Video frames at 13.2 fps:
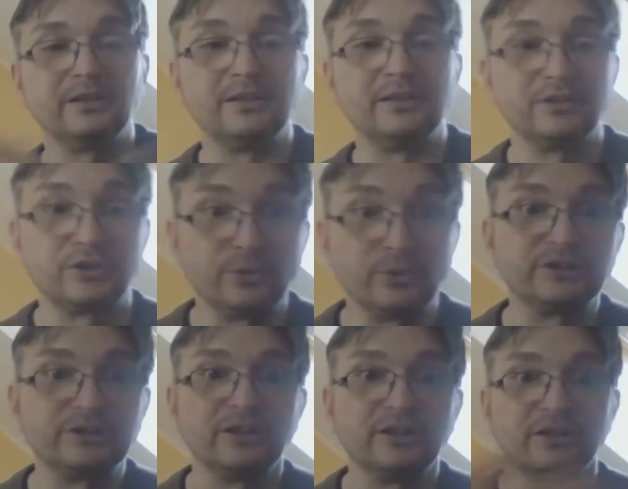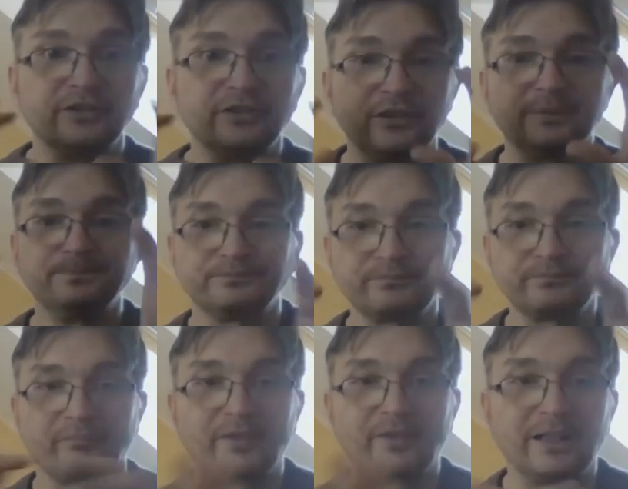shows the
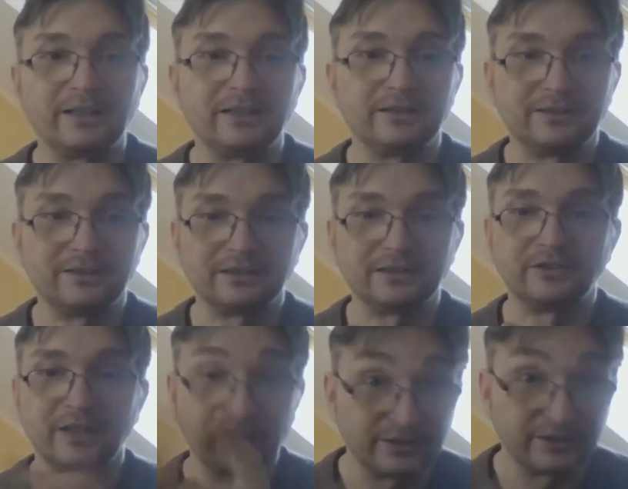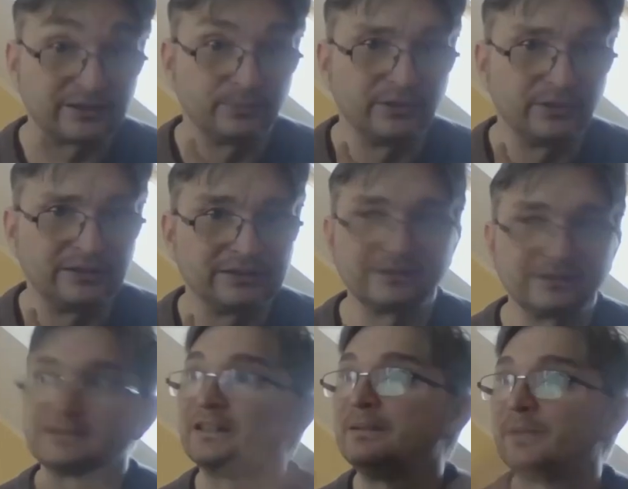alpha subunit is the
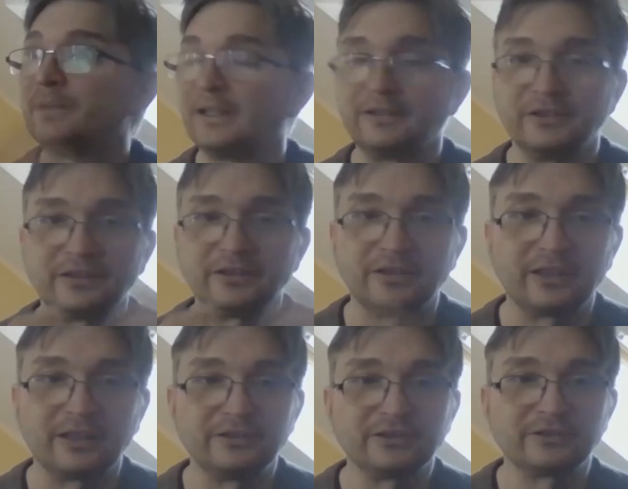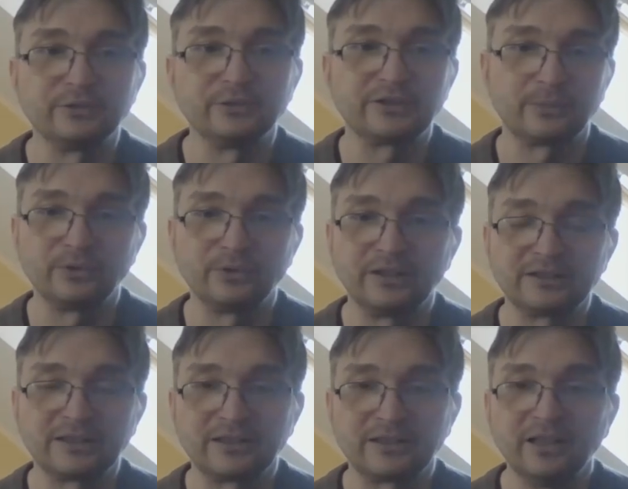same and the other two subunits
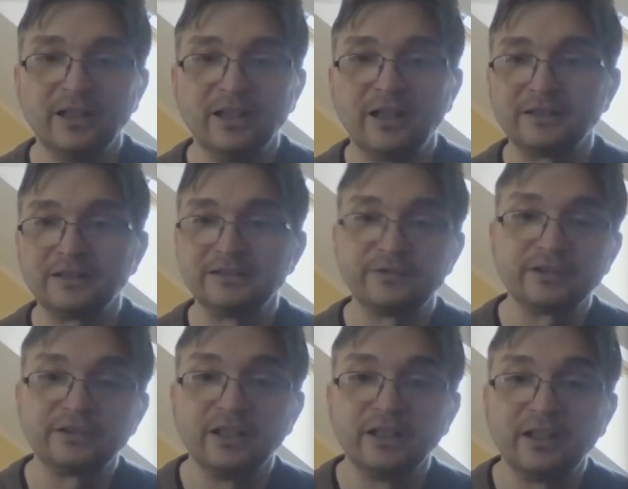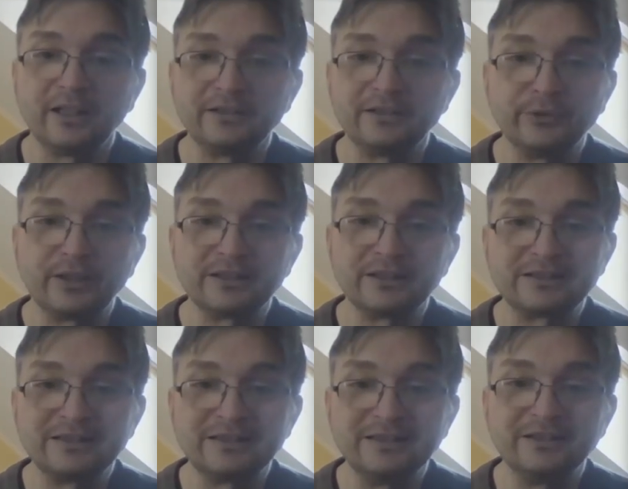are different, and you can
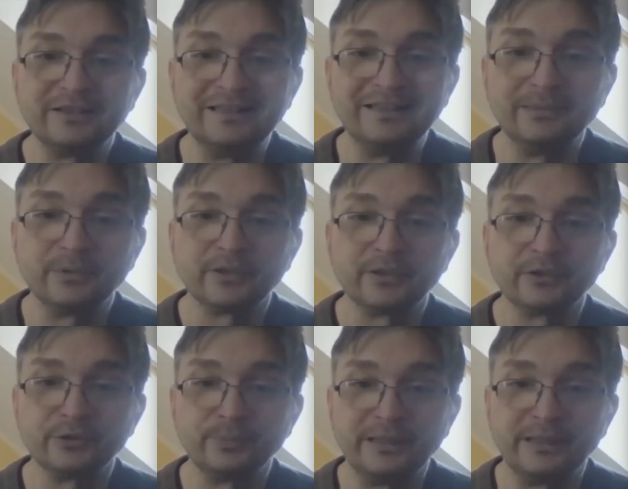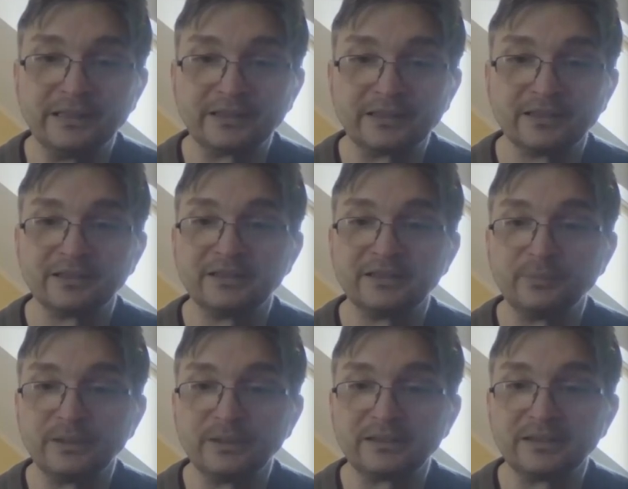see the heme group here
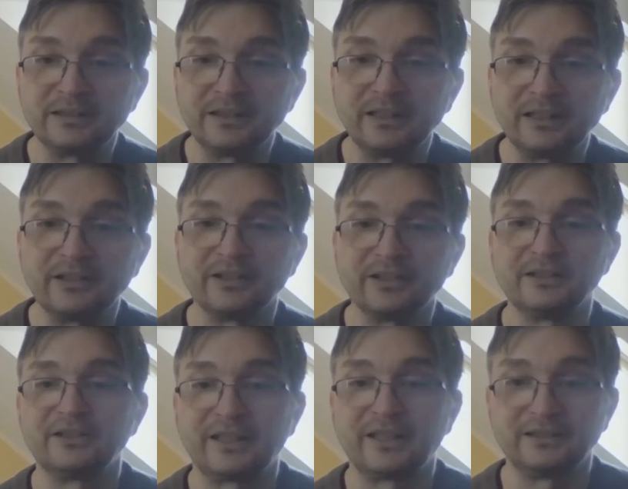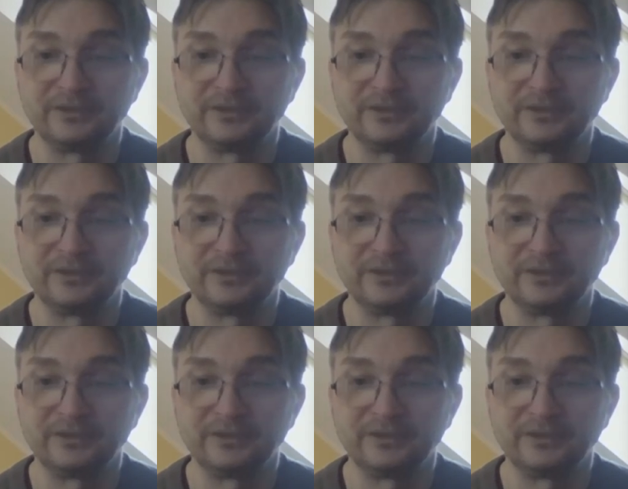depicted in red.